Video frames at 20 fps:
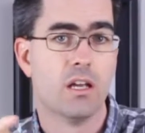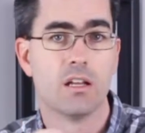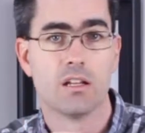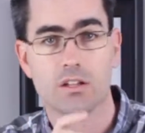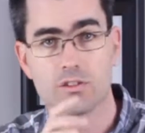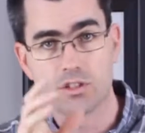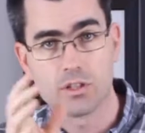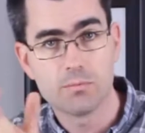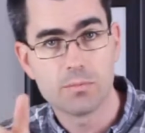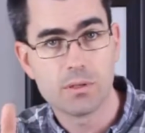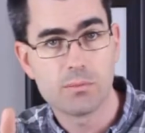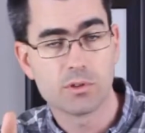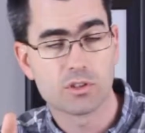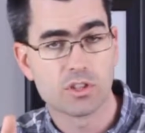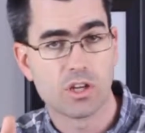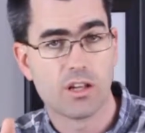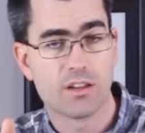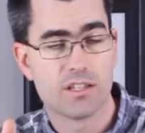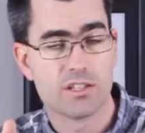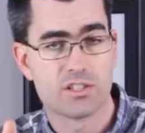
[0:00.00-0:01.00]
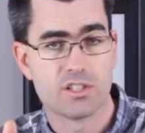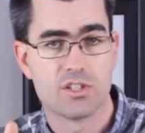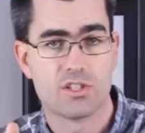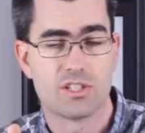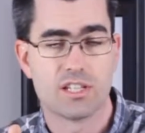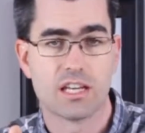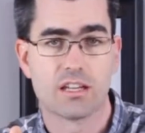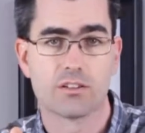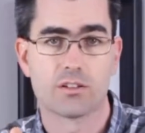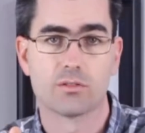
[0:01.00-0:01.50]
Now, some people call this a
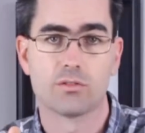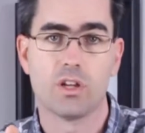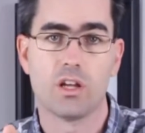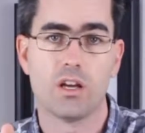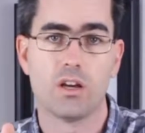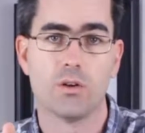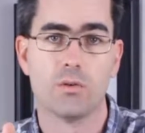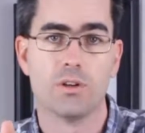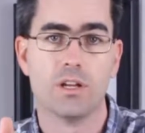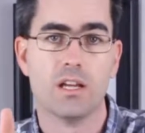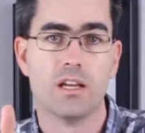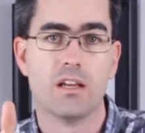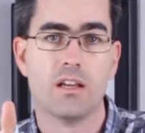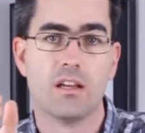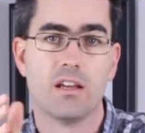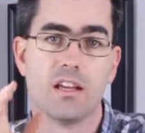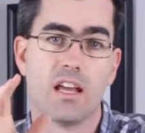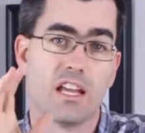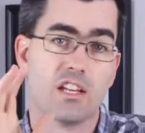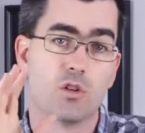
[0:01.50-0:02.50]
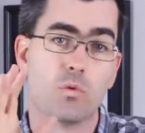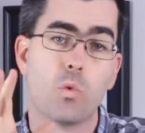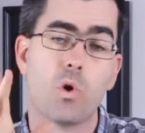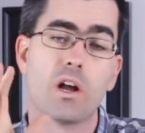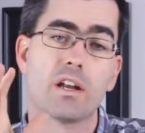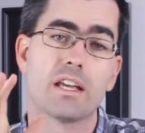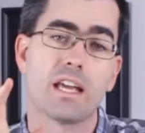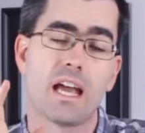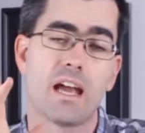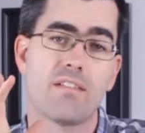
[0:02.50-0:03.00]
standard load. And you
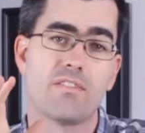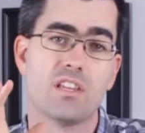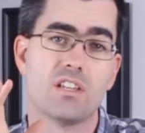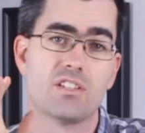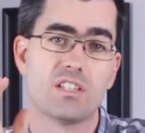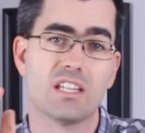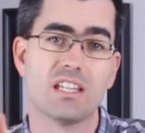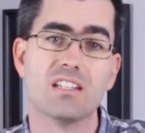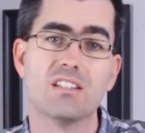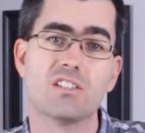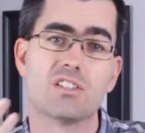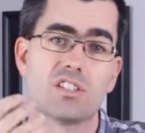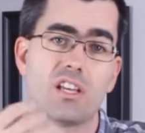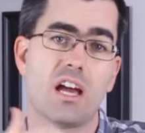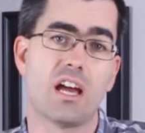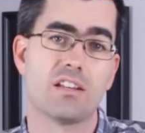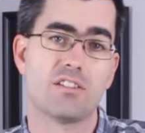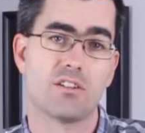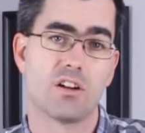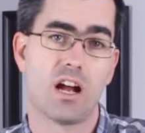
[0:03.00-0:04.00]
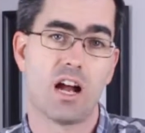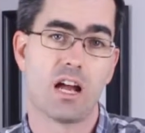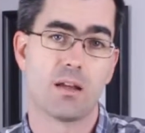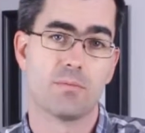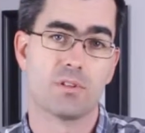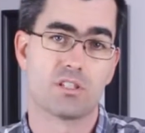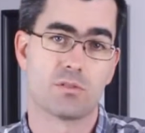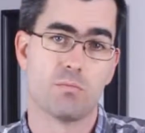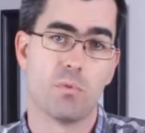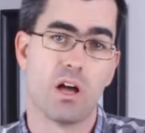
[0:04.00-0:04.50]
want to have this inside your
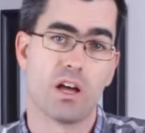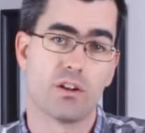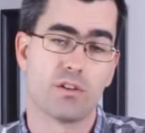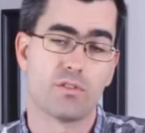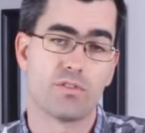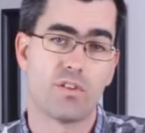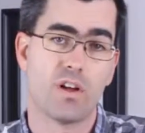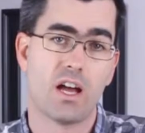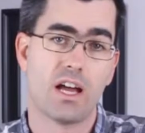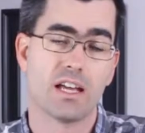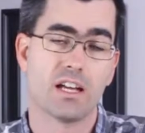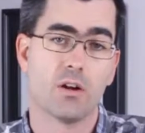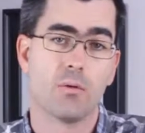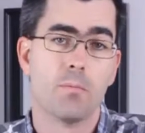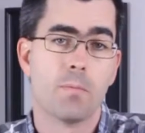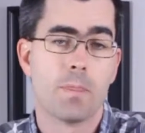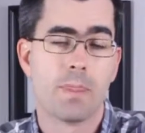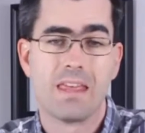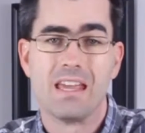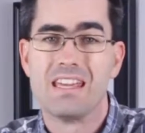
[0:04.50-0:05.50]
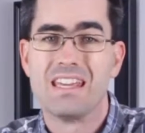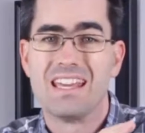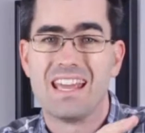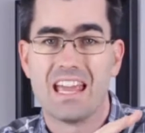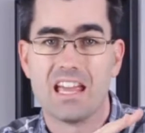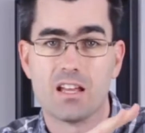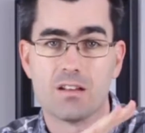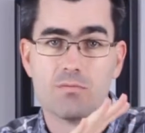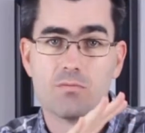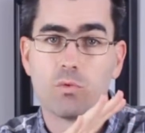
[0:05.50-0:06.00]
IBIS model file.
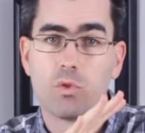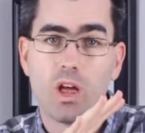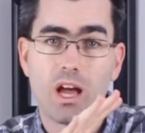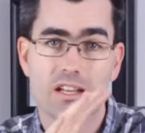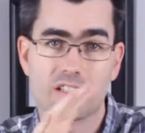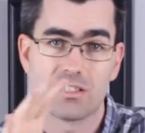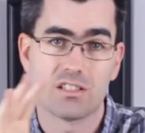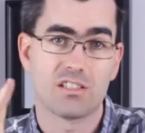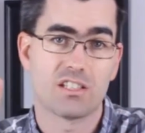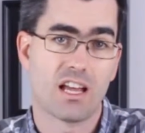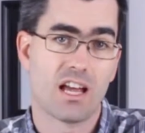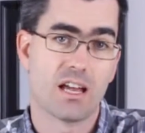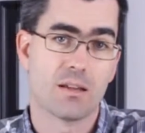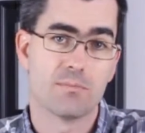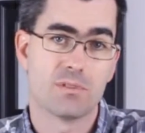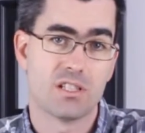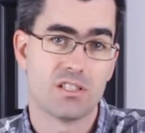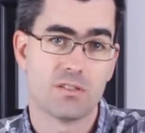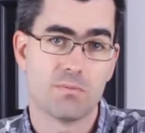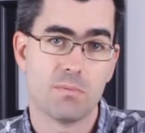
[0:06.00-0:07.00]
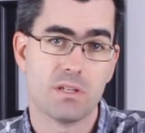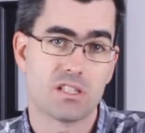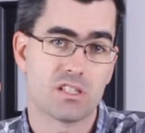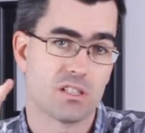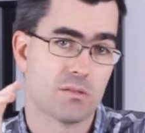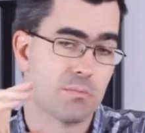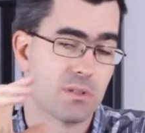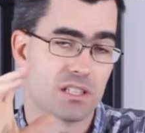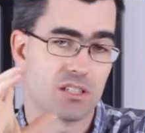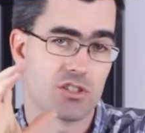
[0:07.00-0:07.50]
And lots of times it's
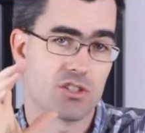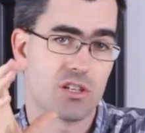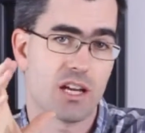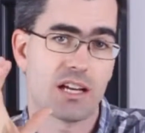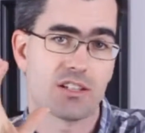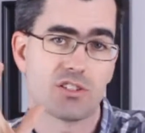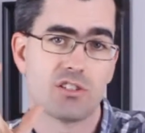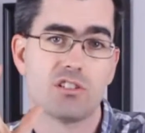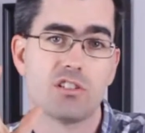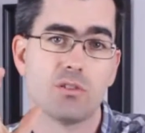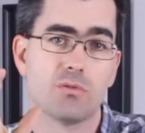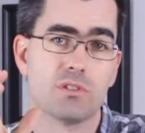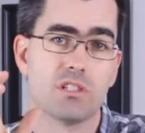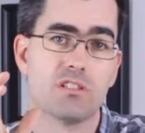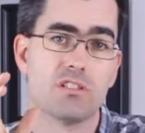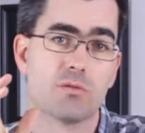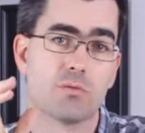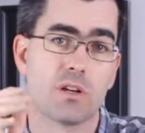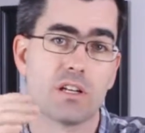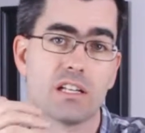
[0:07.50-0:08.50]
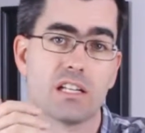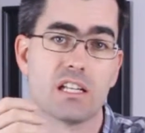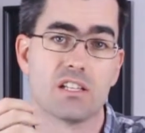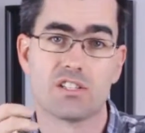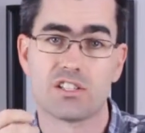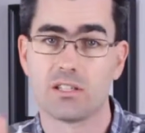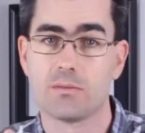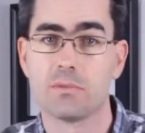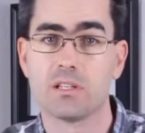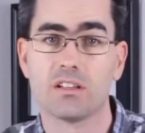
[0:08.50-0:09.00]
missing because you actually don't need to run any
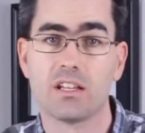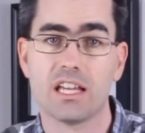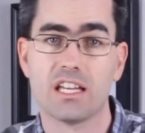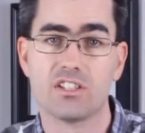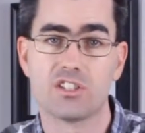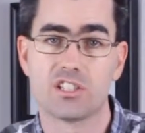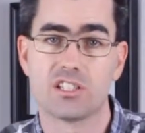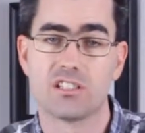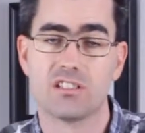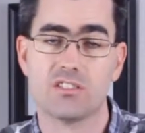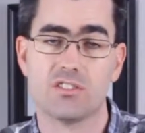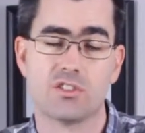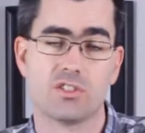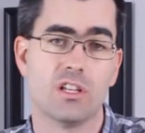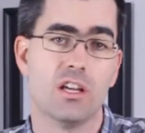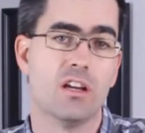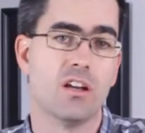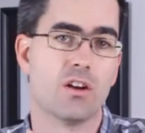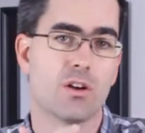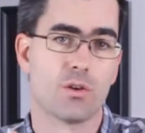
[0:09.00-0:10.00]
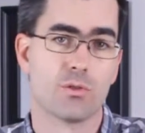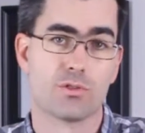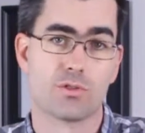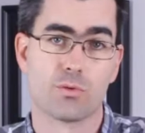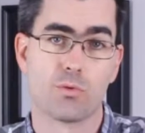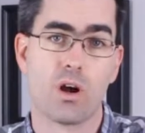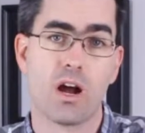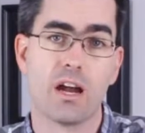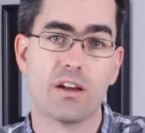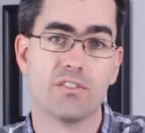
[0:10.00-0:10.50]
simulations or
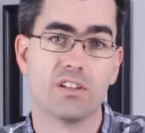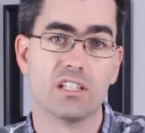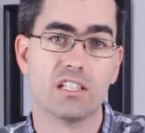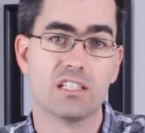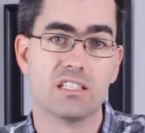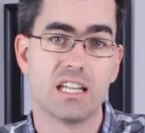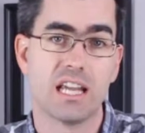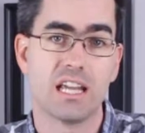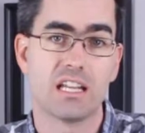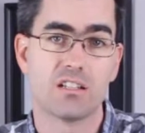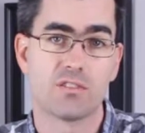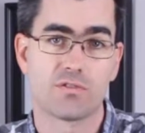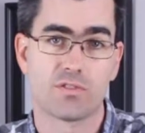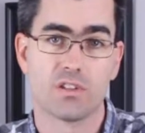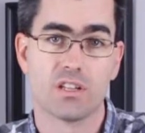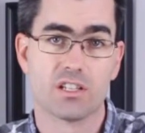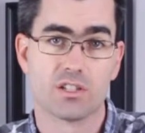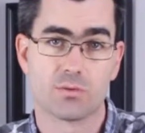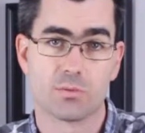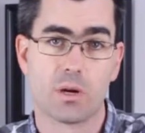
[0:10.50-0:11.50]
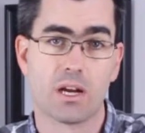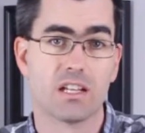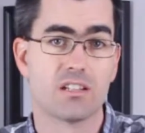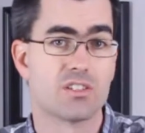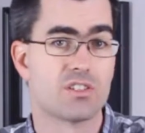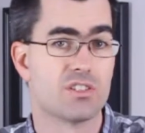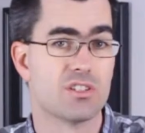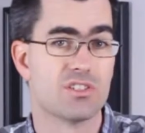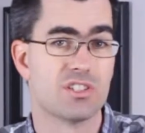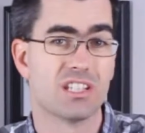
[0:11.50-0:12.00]
derive any data for this, right?
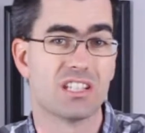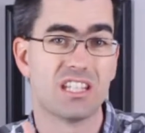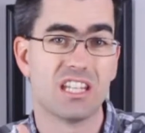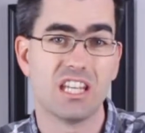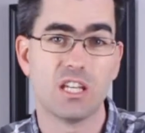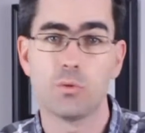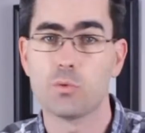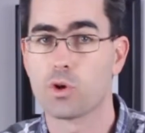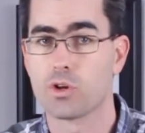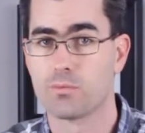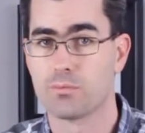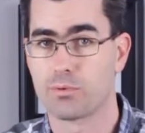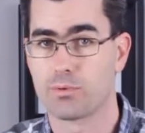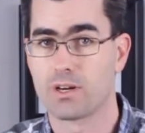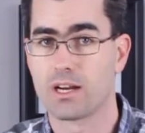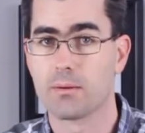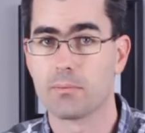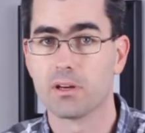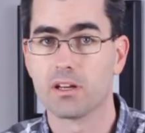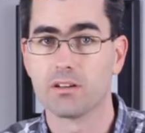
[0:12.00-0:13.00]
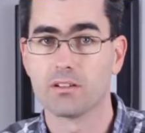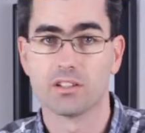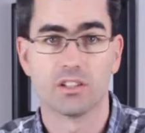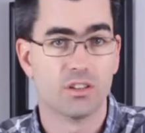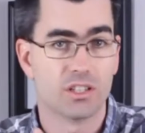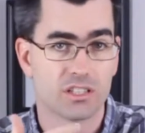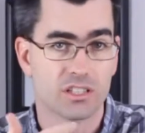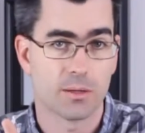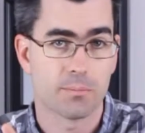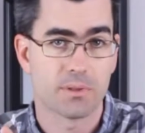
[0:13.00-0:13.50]
It's just a keyword parameter. You
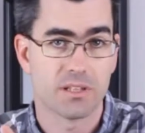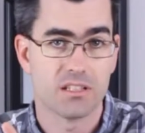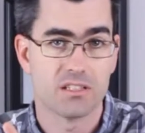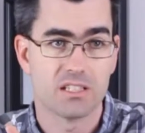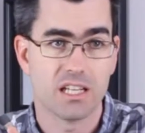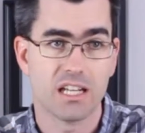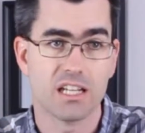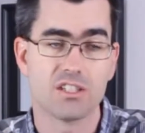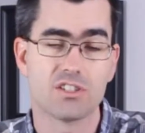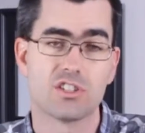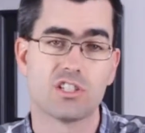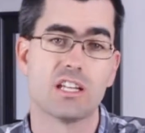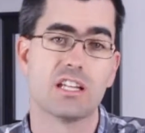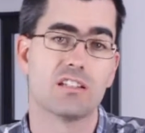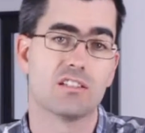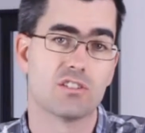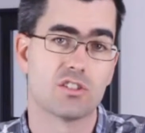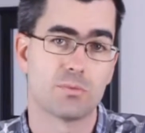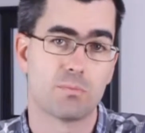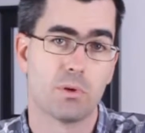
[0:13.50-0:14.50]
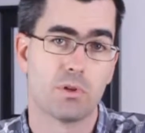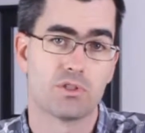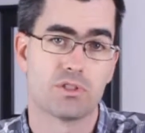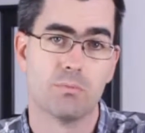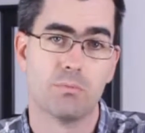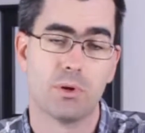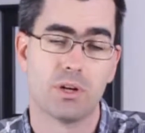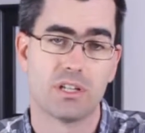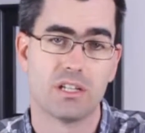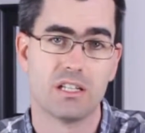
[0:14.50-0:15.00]
look up in the data sheet and you're supposed to
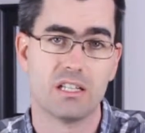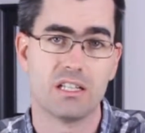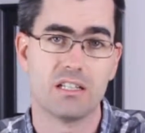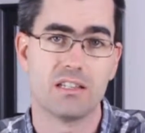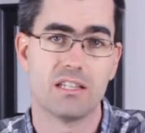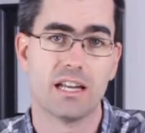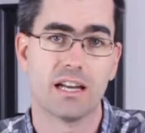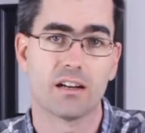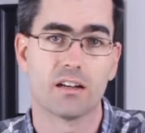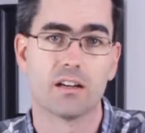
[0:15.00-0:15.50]
put it in there.